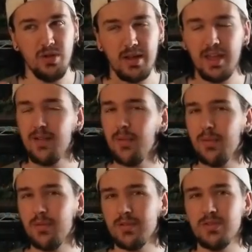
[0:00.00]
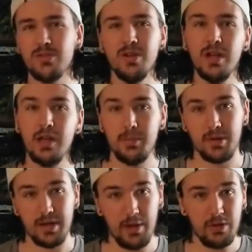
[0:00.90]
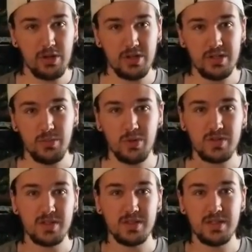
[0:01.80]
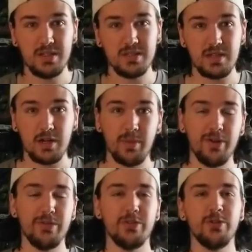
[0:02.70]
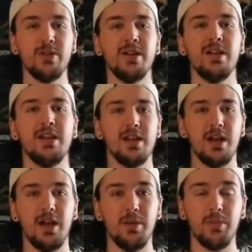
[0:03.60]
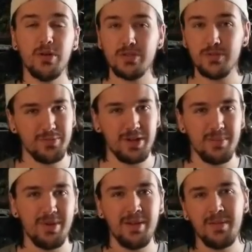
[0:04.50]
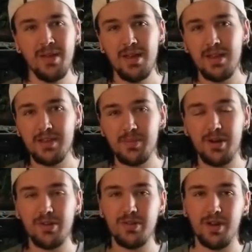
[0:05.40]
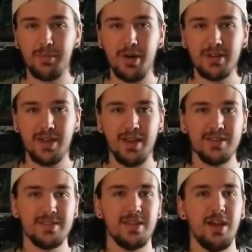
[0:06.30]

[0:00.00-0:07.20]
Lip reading: I can't remember what zoo, but now he currently works at the Sacramento Zoo. Personal friend of mine. He's been on a lot of podcasts.